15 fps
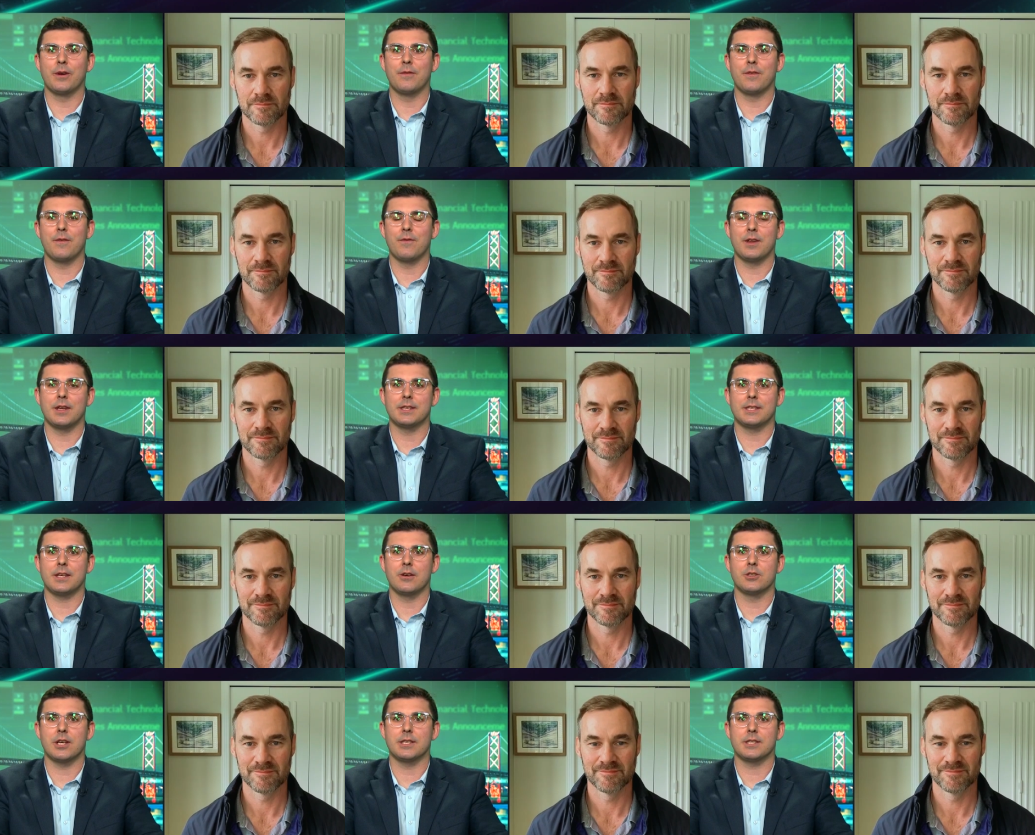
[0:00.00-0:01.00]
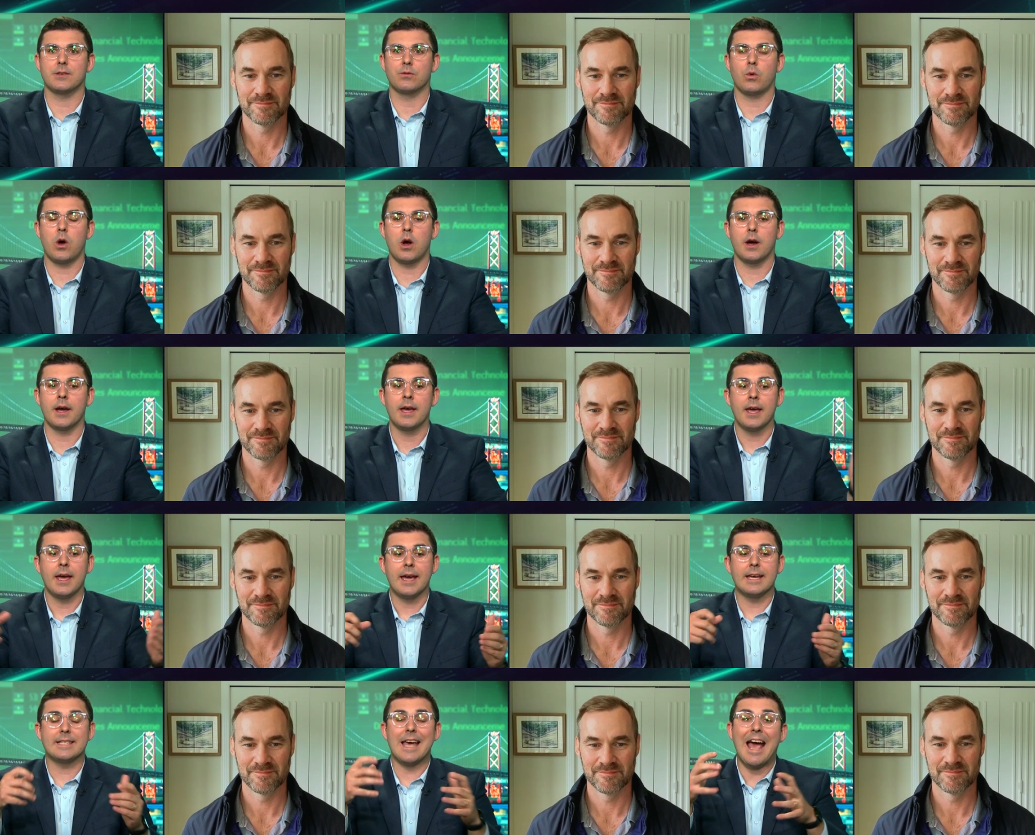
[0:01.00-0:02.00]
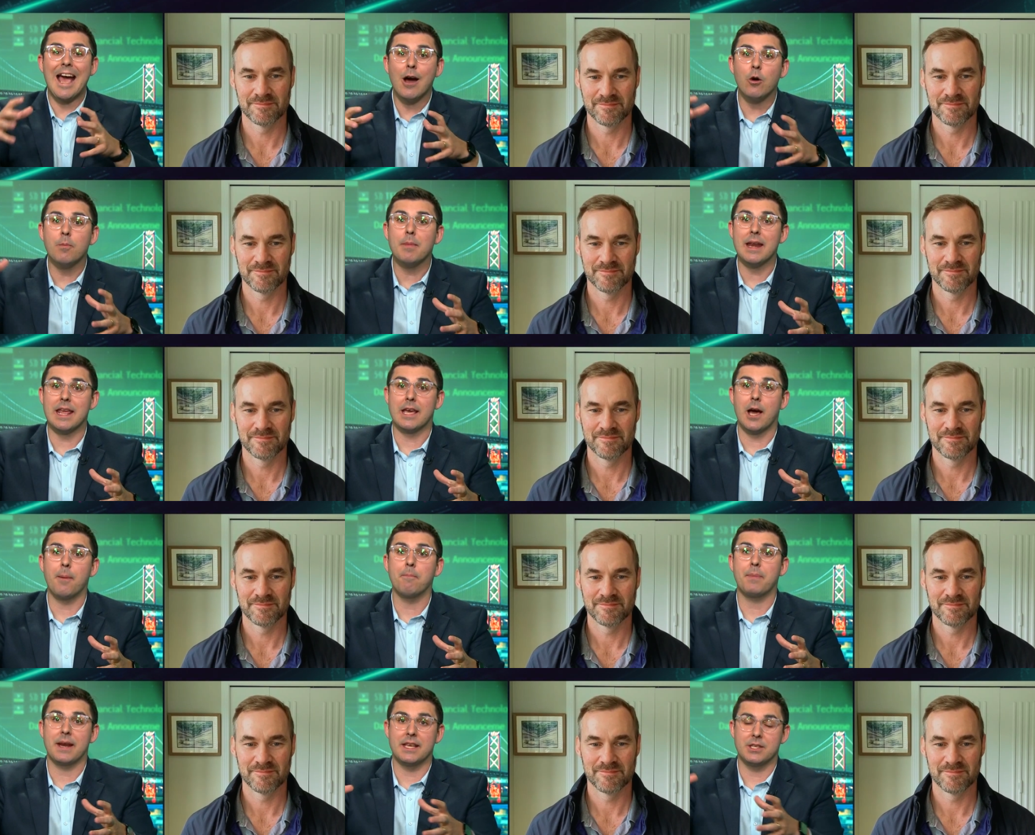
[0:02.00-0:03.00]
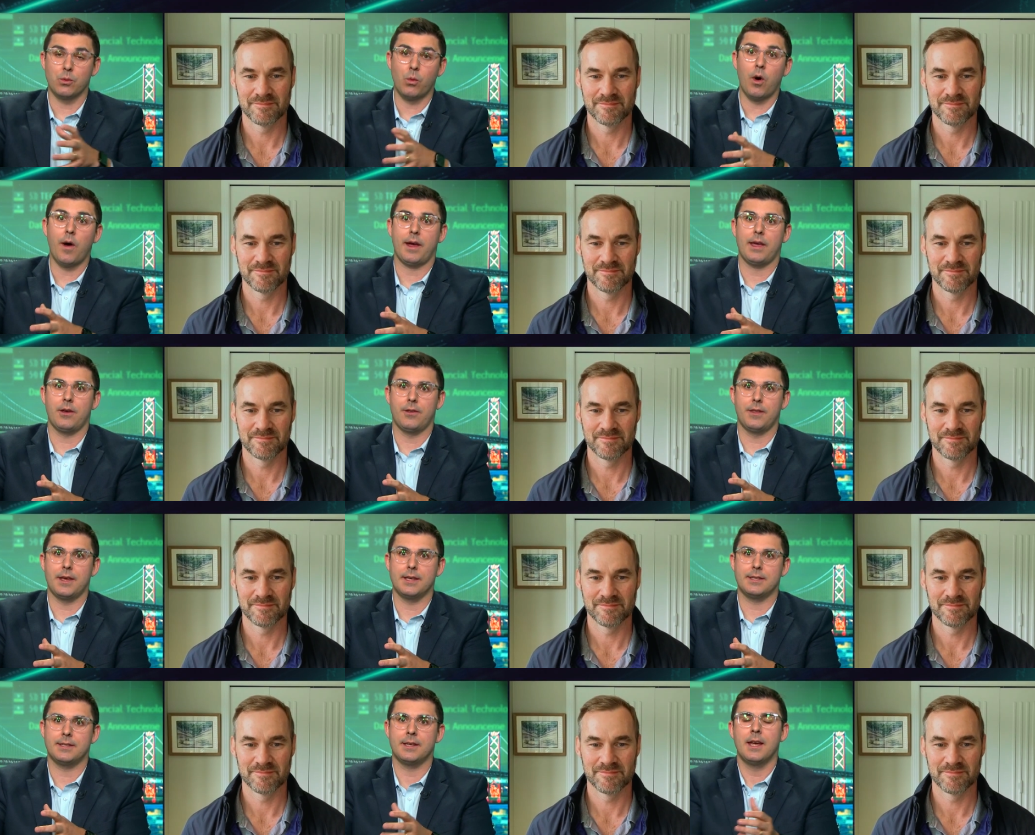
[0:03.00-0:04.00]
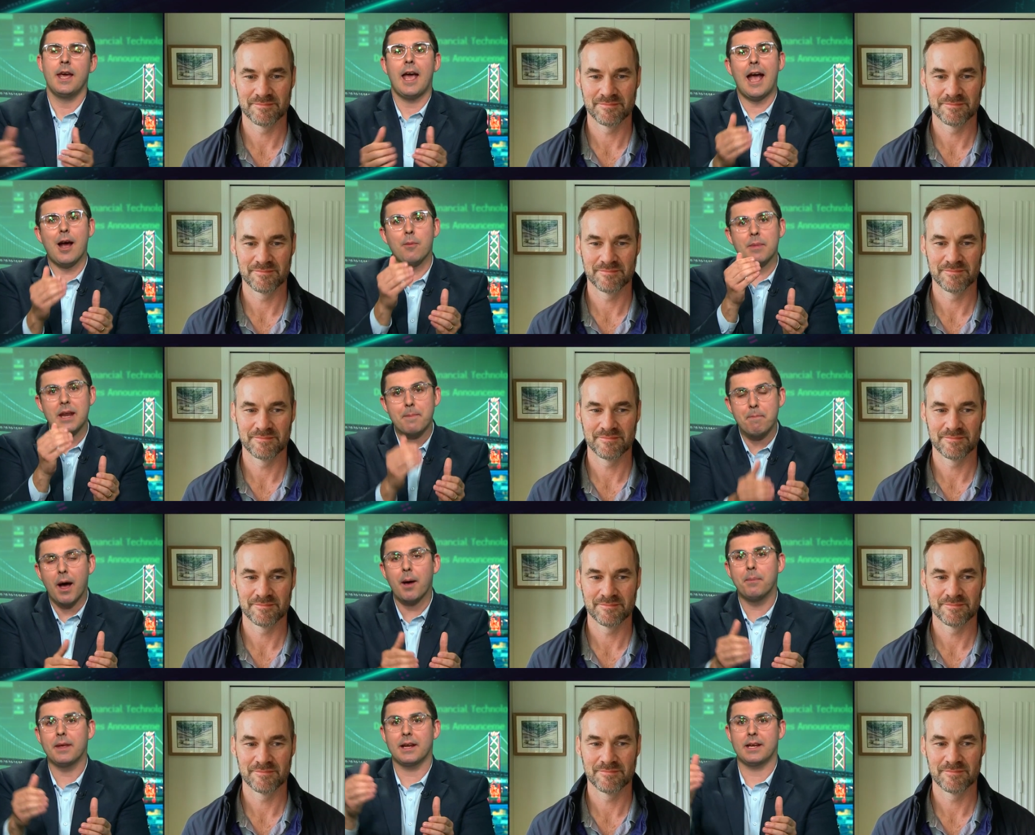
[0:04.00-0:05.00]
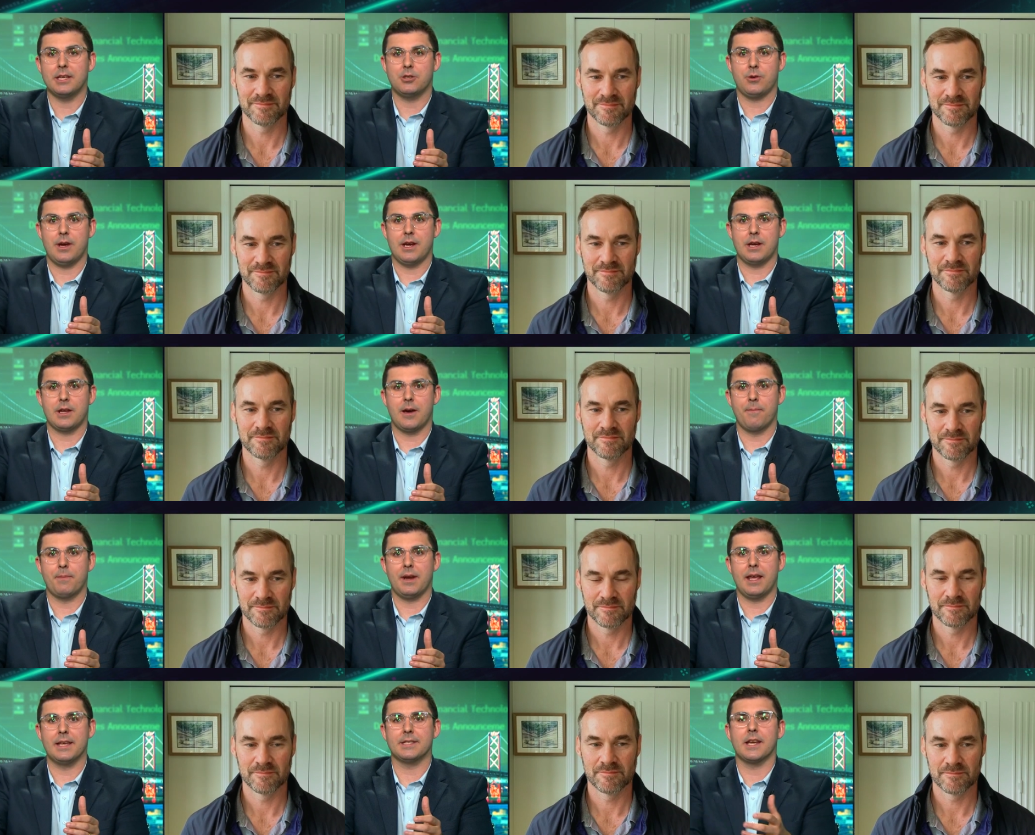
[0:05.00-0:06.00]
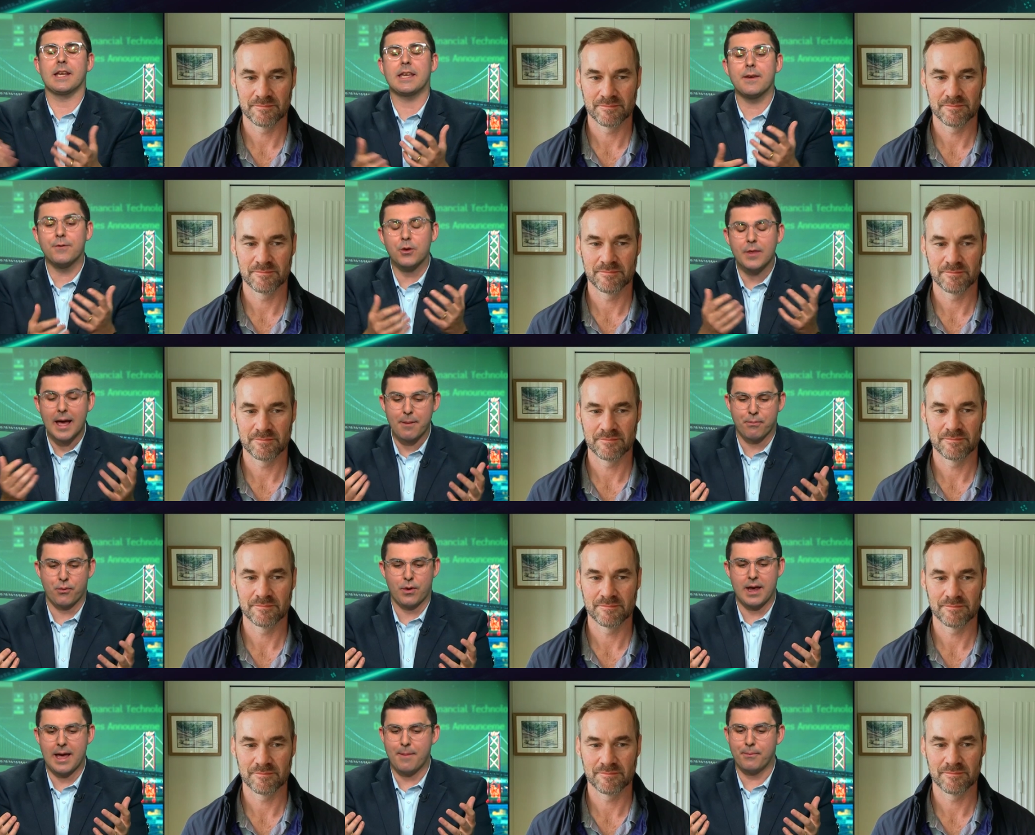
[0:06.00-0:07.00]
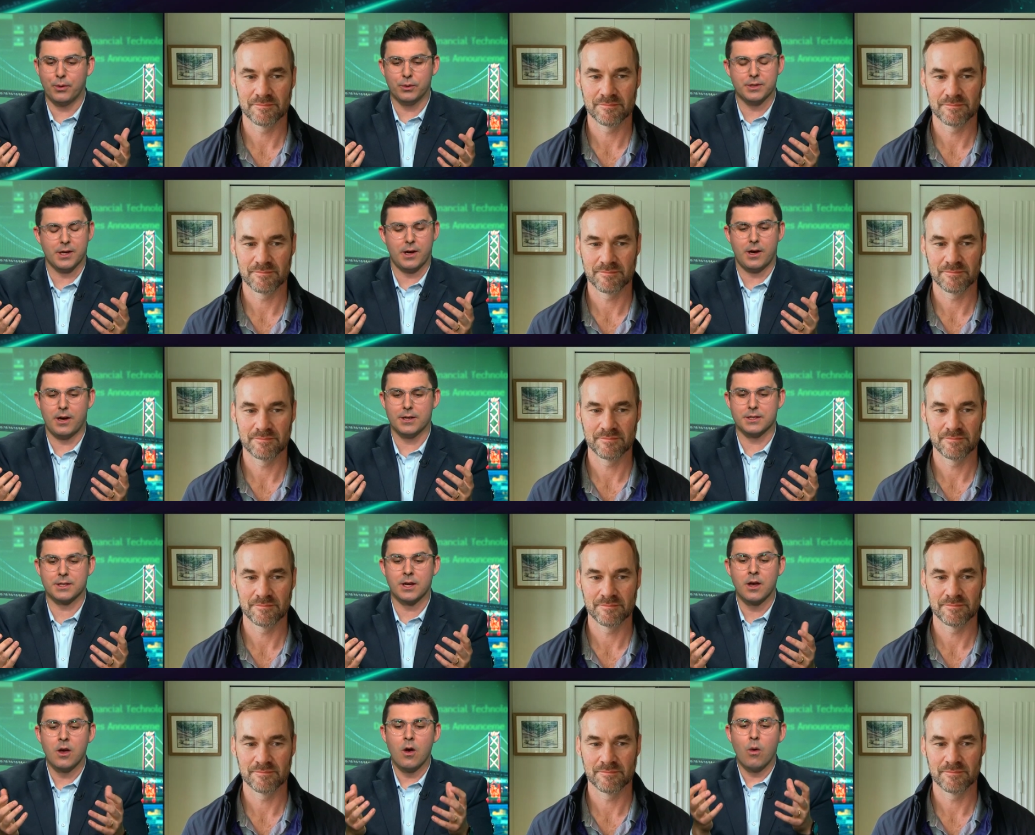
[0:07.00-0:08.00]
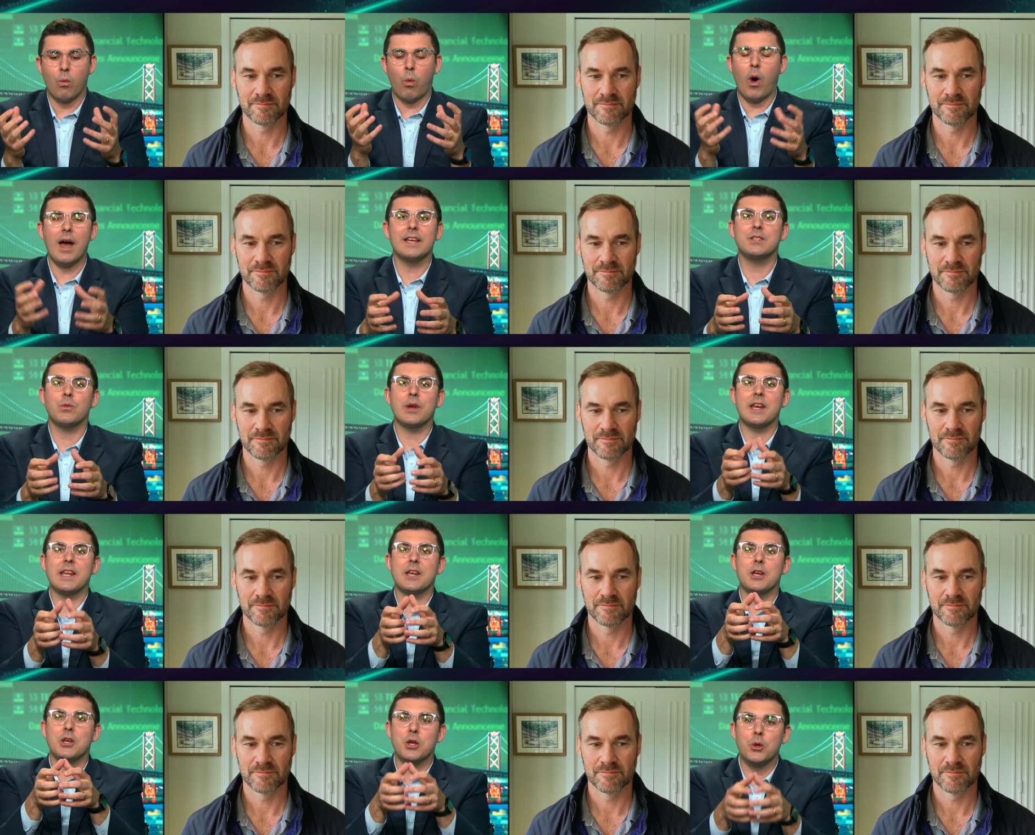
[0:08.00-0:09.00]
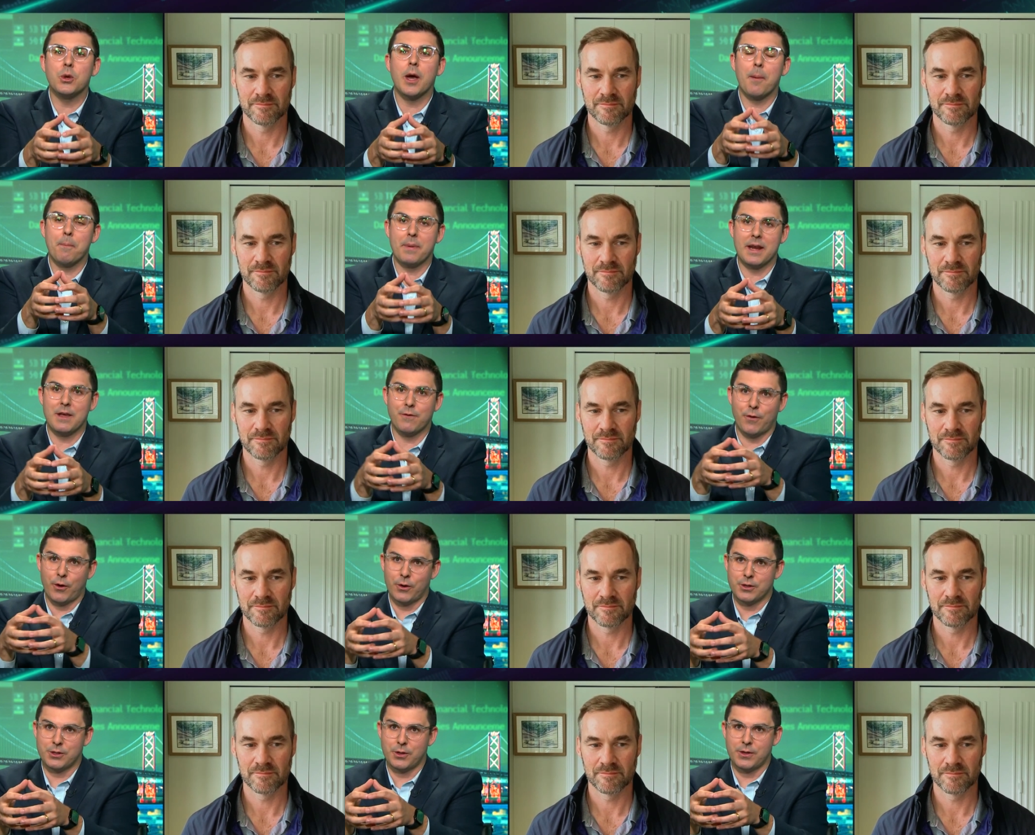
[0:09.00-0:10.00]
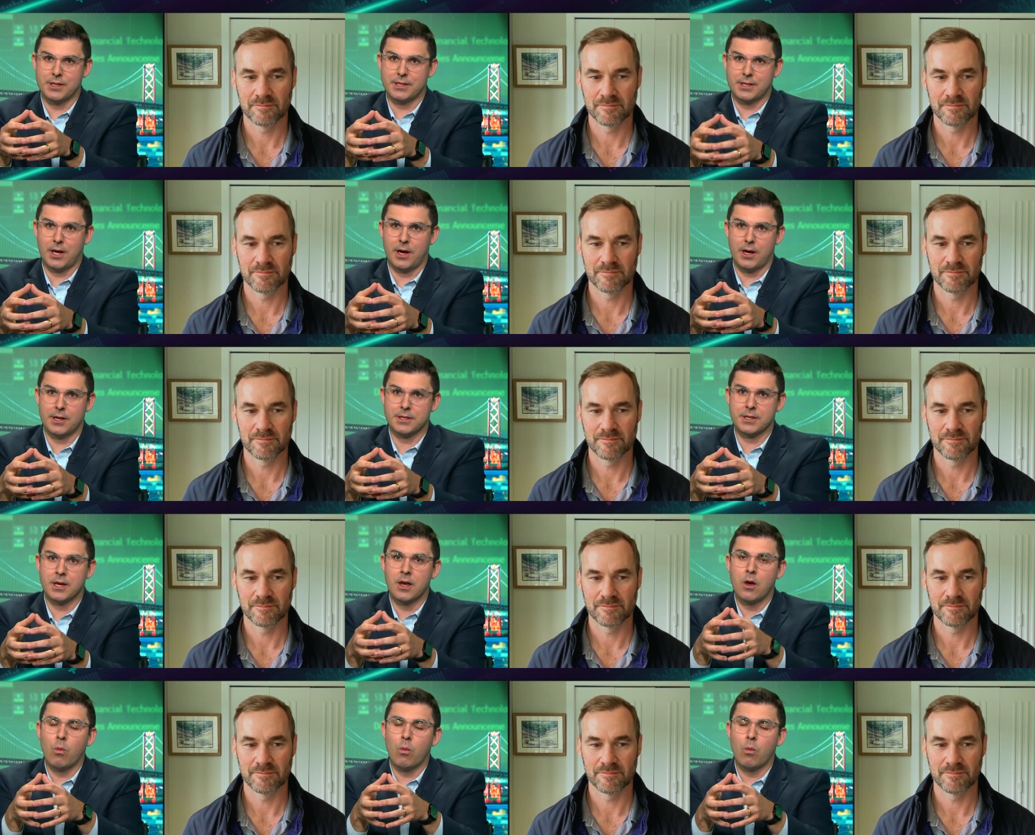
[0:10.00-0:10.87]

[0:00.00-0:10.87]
Speaker 1: with NVIDIA CEO Jensen Huang is how many companies are working on this? Mm. How many publicly traded companies? And I give you that preamble to ask, why do we need a new company focused on this task?